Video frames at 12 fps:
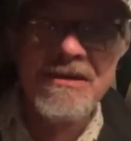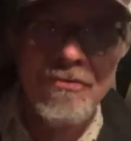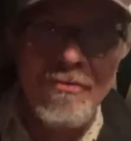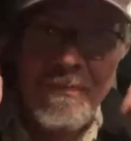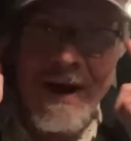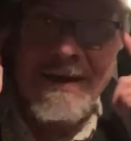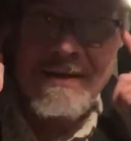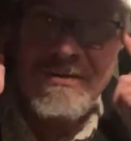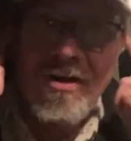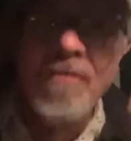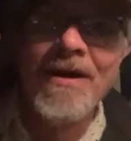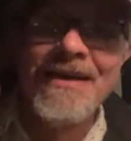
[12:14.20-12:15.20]
your bias,
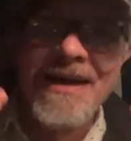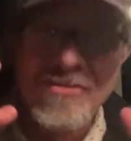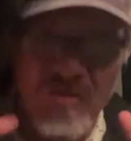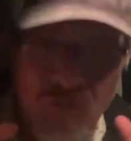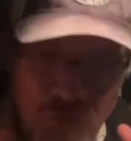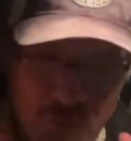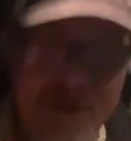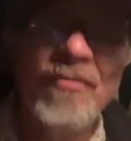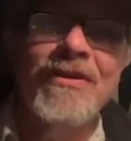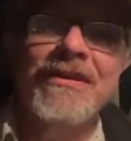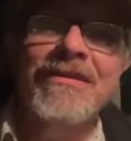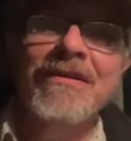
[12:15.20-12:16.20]
oh my God, don't run
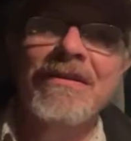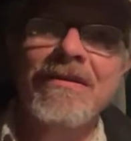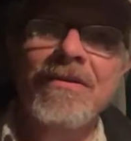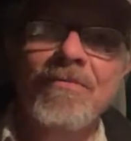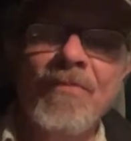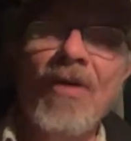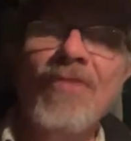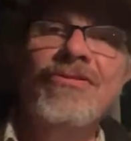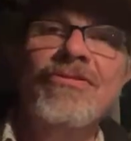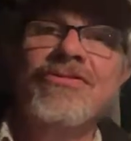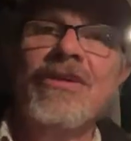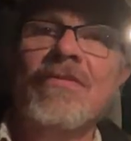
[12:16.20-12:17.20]
with it. Pause
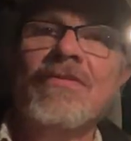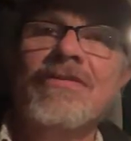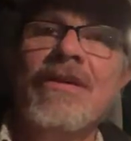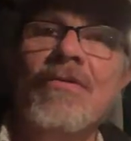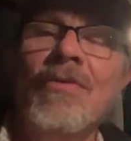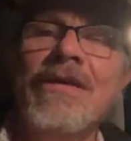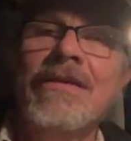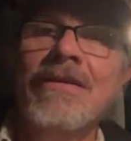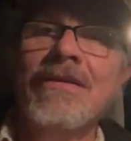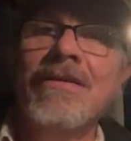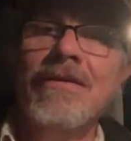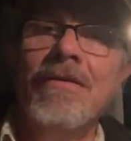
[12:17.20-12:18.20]
yourself and say, wait,
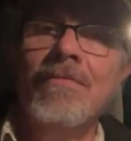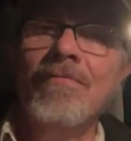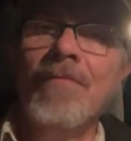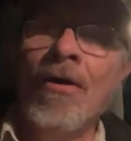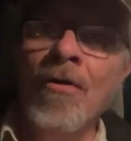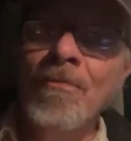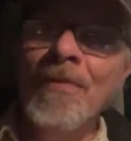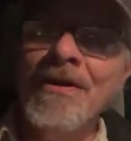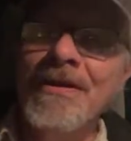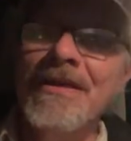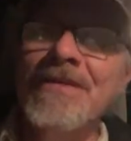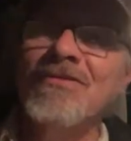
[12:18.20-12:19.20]
my own
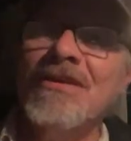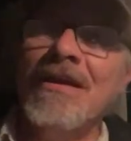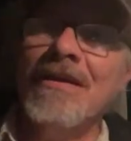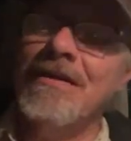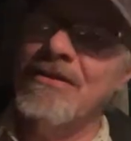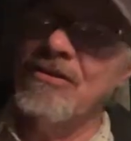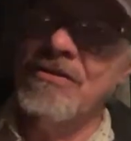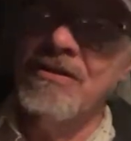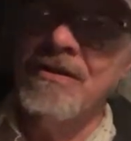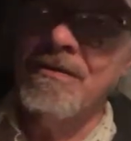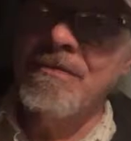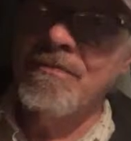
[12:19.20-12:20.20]
beliefs can
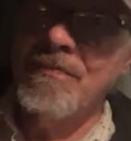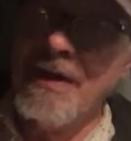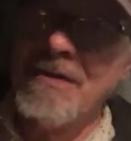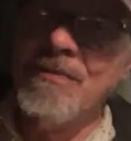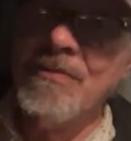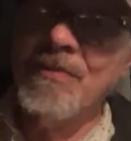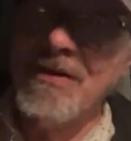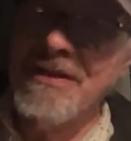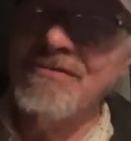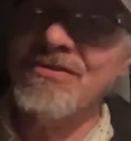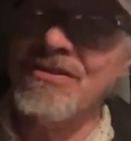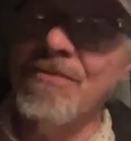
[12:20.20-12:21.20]
make me
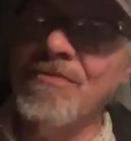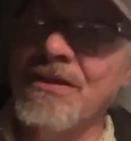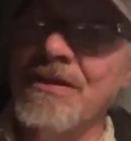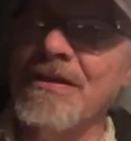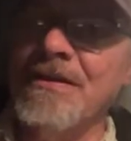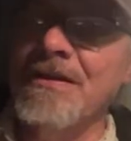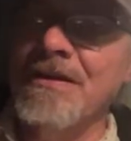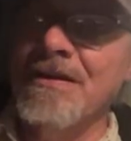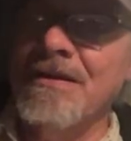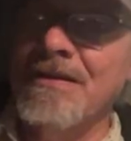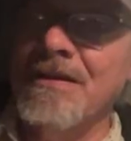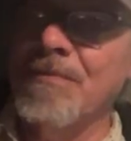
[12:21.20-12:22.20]
believe something
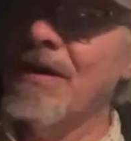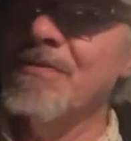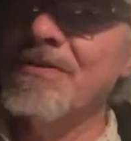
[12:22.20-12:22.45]
that maybe